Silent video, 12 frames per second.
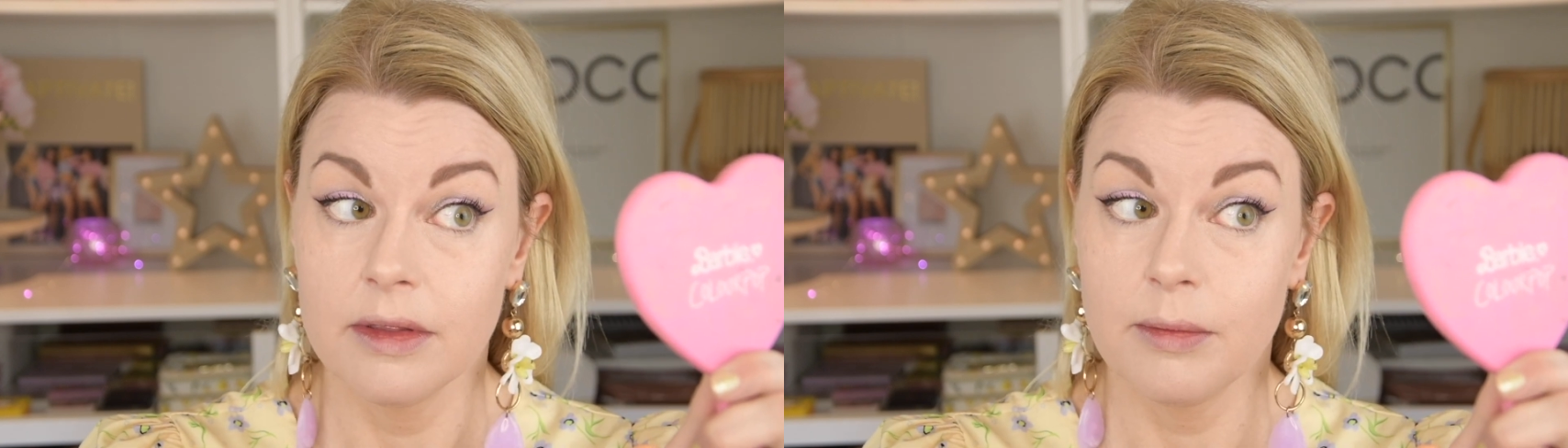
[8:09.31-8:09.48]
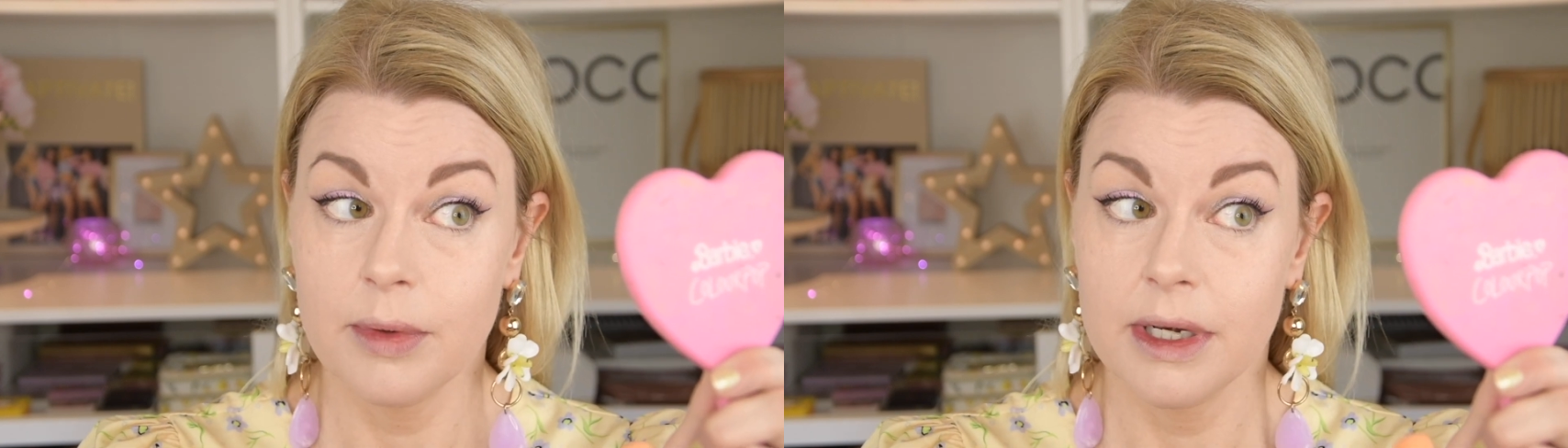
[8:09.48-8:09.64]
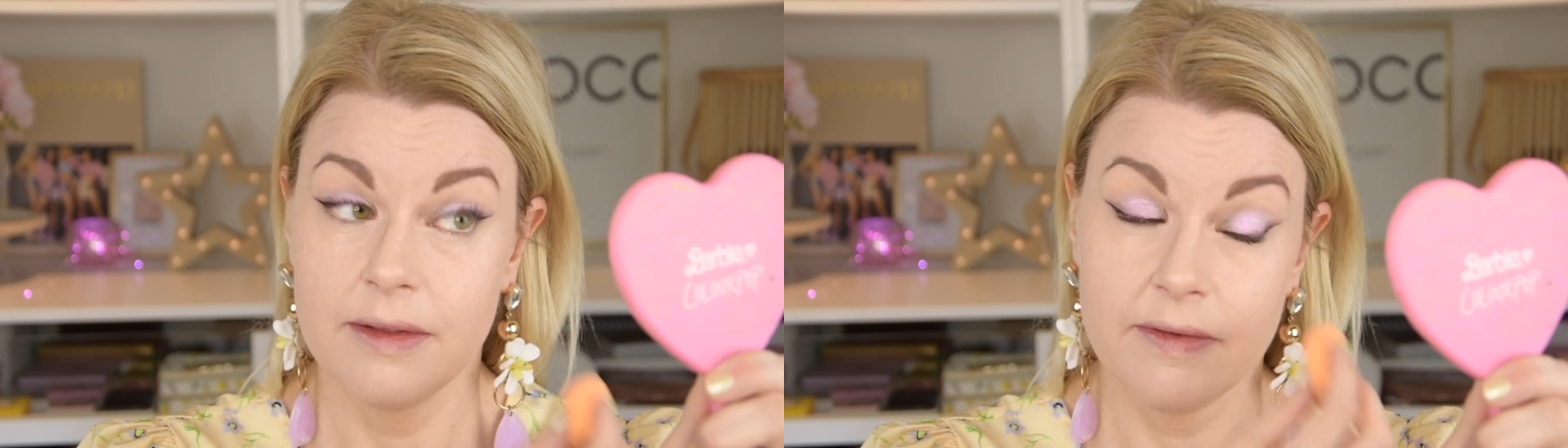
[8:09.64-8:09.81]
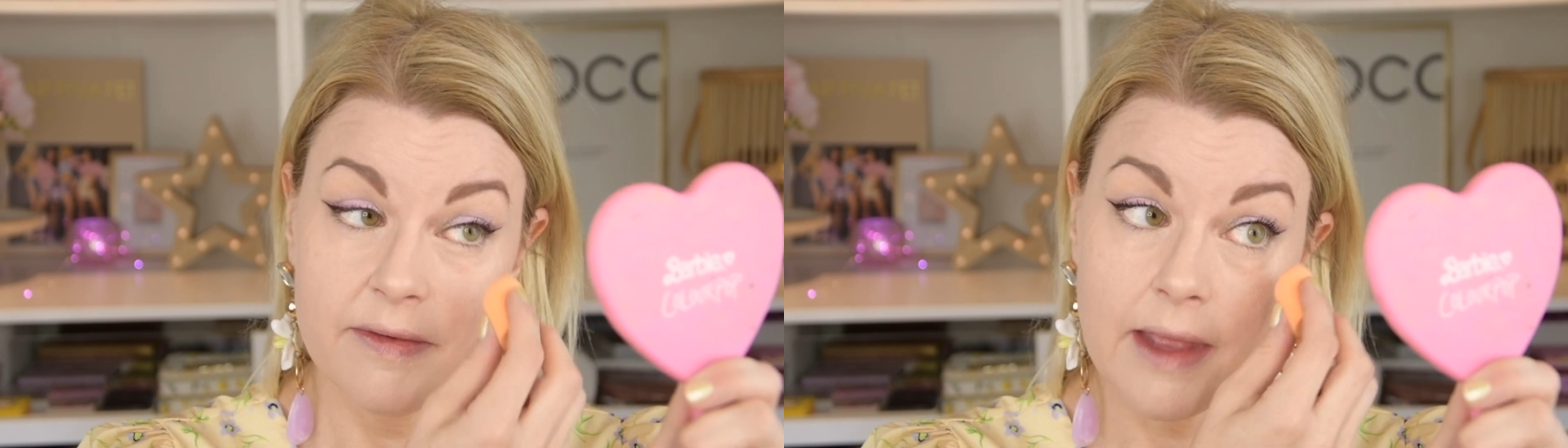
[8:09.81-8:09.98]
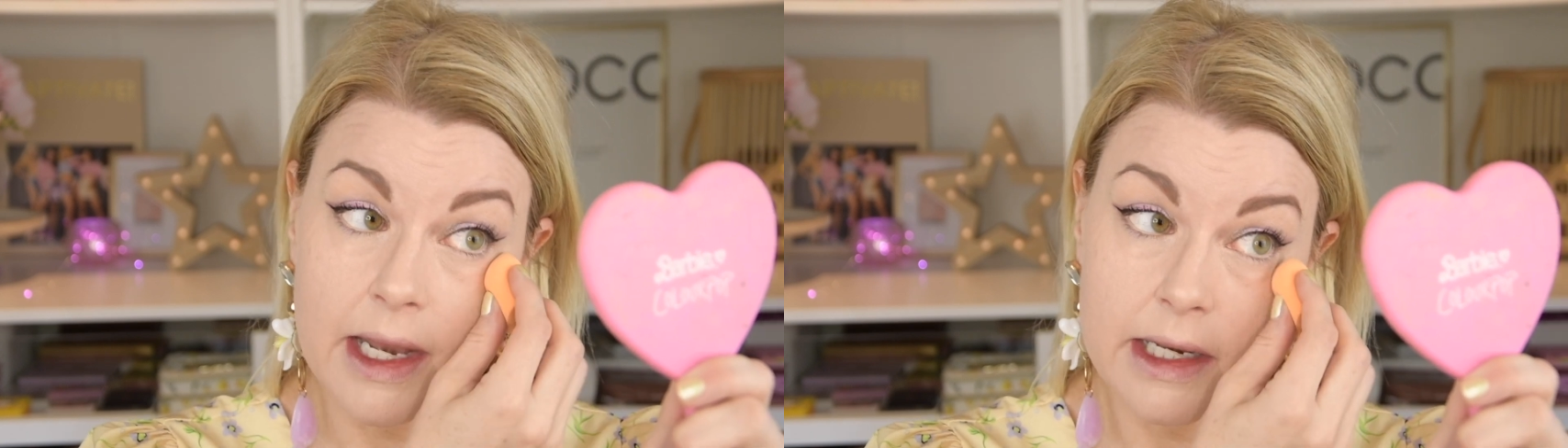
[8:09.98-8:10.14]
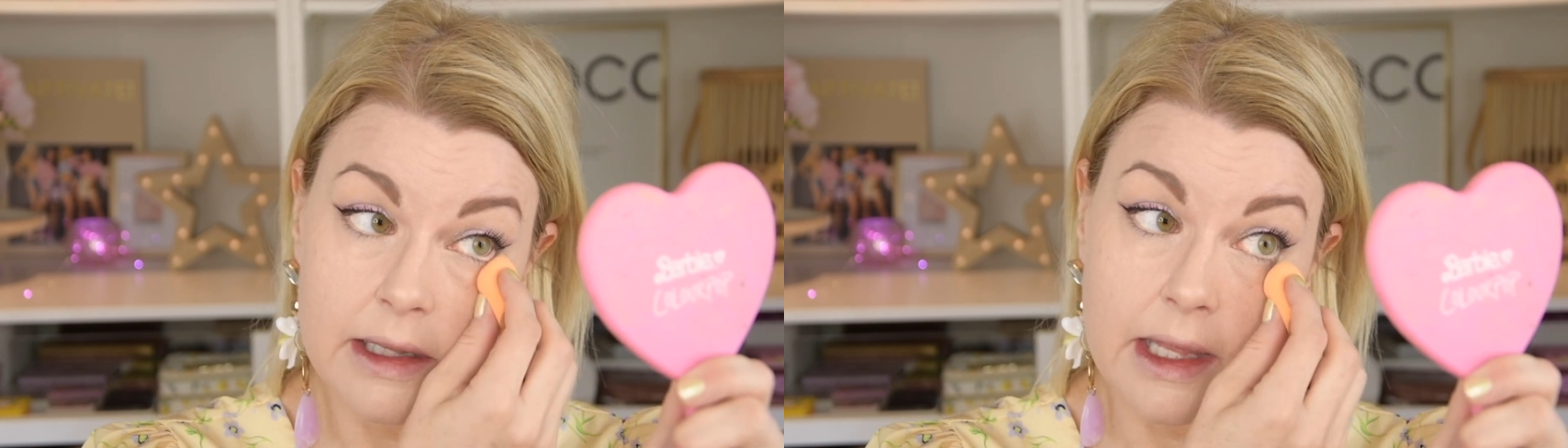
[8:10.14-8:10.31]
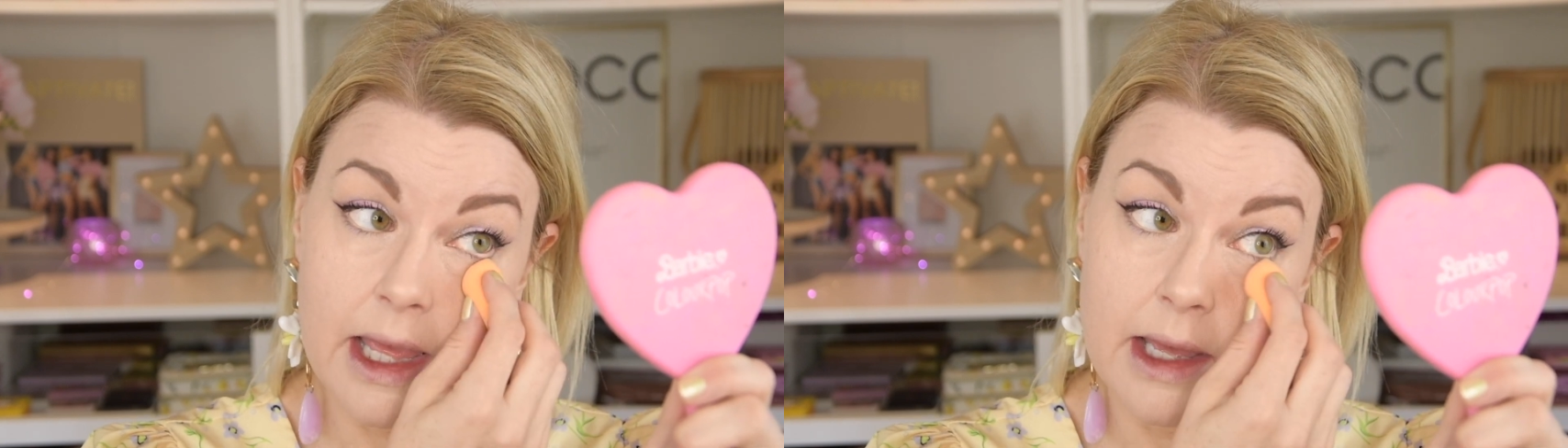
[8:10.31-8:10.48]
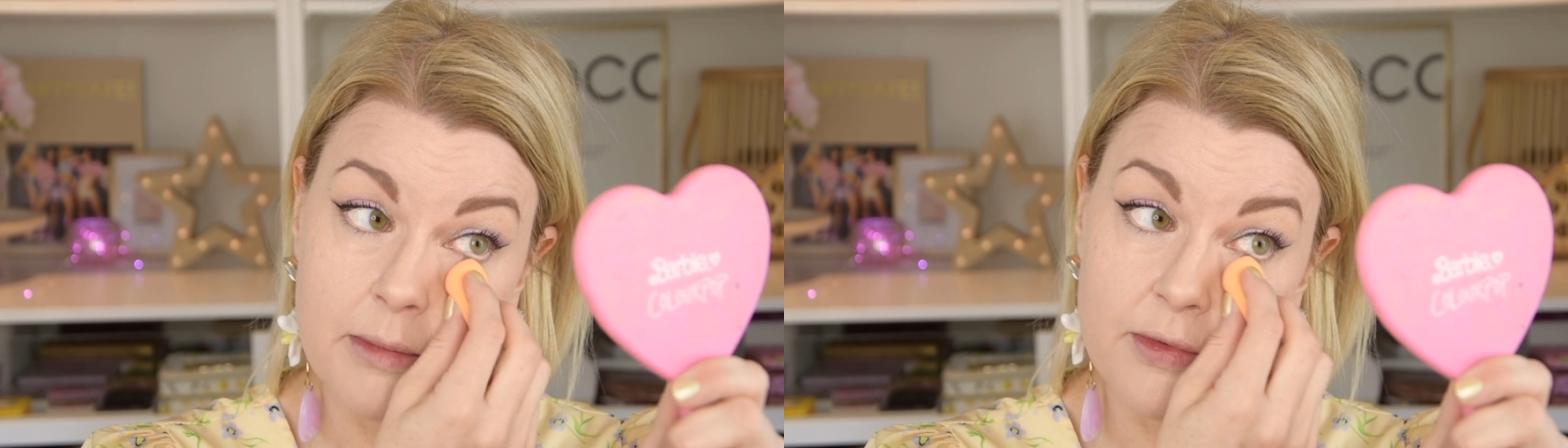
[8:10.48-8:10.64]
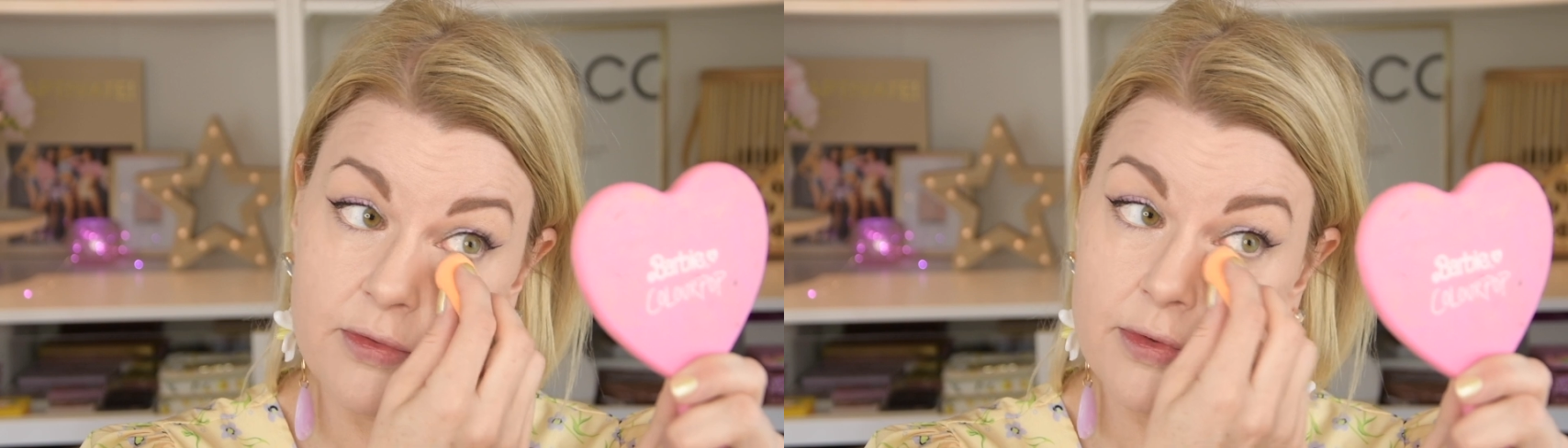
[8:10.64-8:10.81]
when it said it
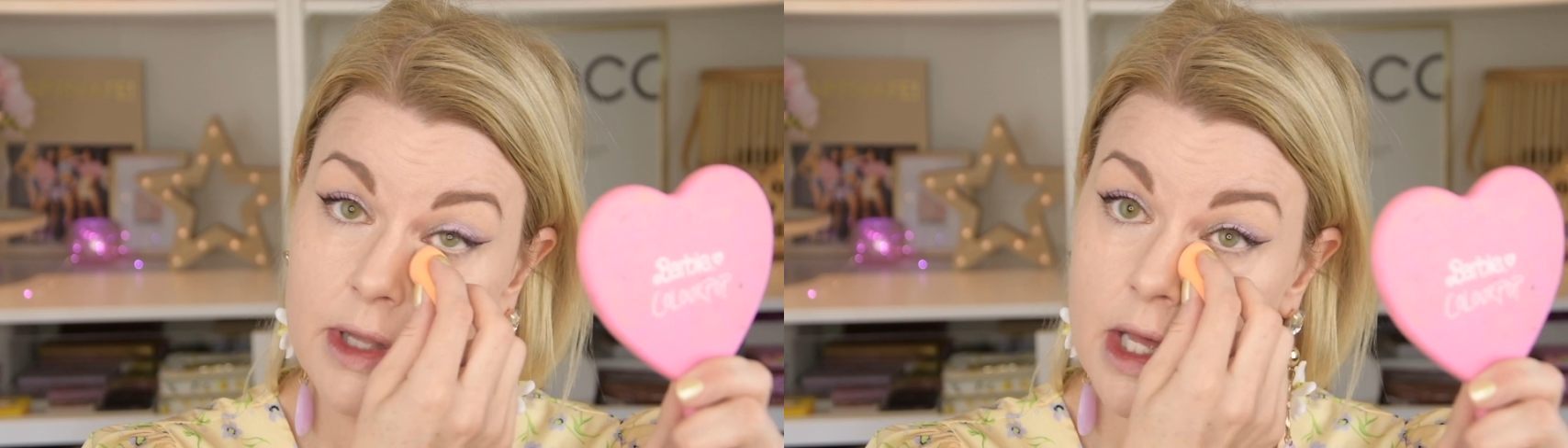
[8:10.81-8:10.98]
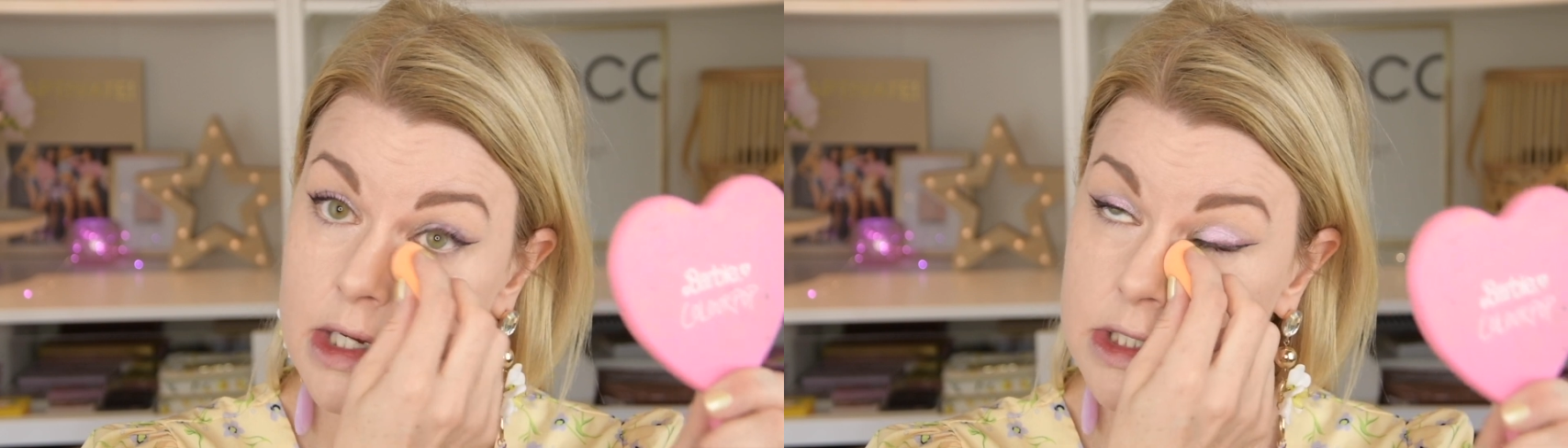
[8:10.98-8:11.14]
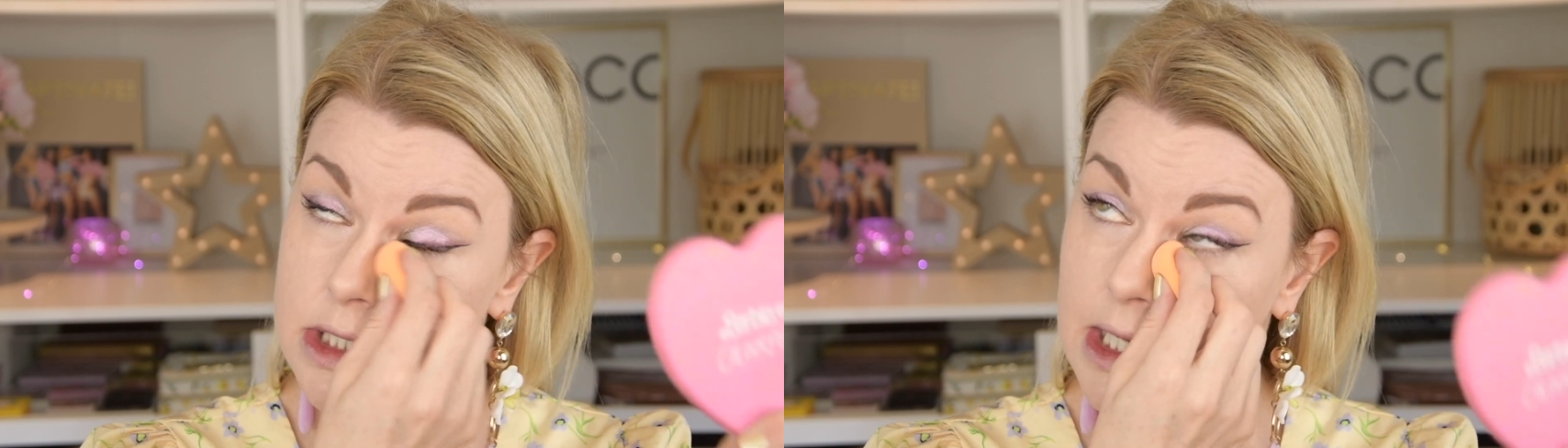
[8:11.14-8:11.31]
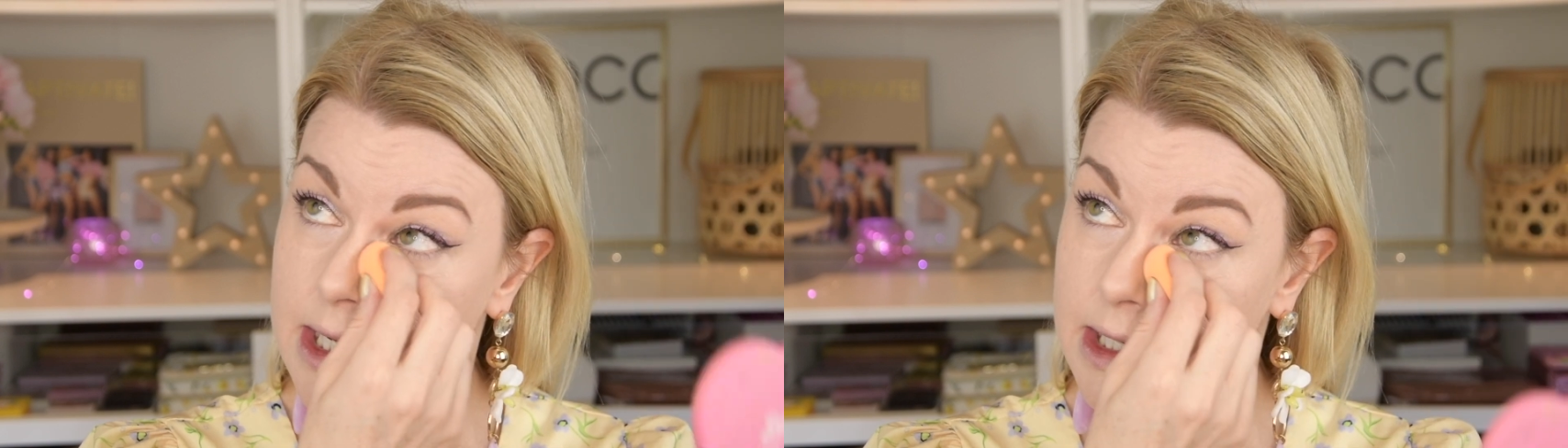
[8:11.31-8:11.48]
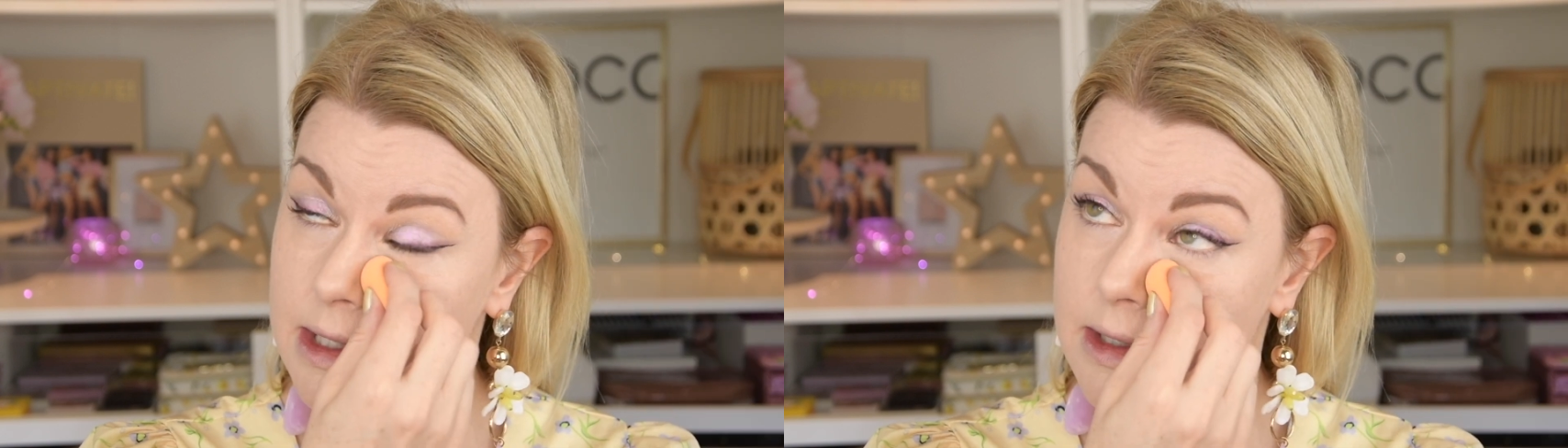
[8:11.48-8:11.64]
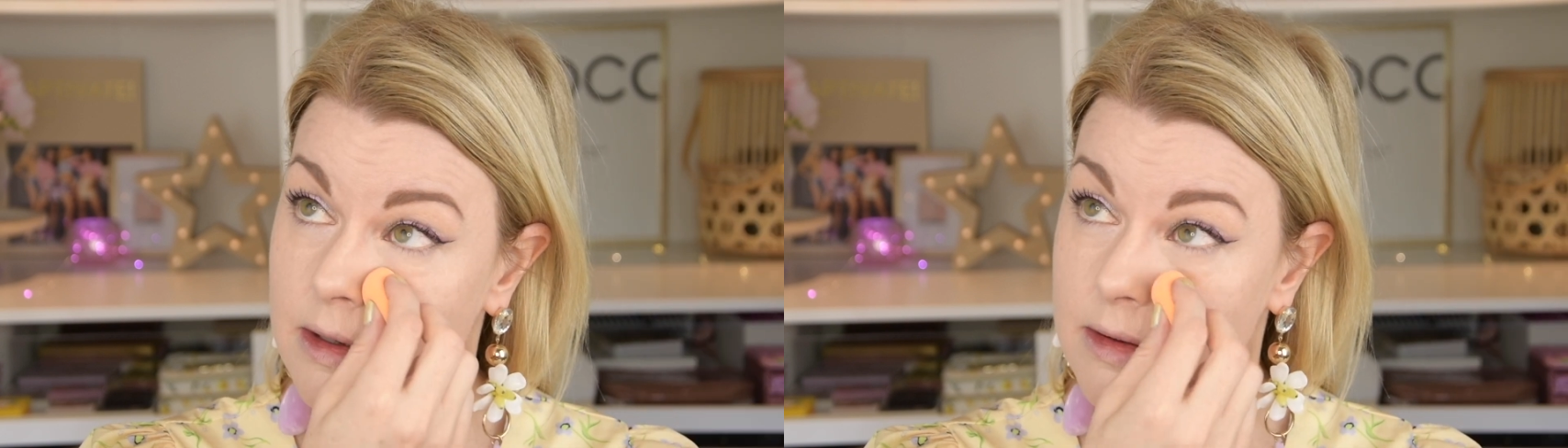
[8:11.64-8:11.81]
camouflage like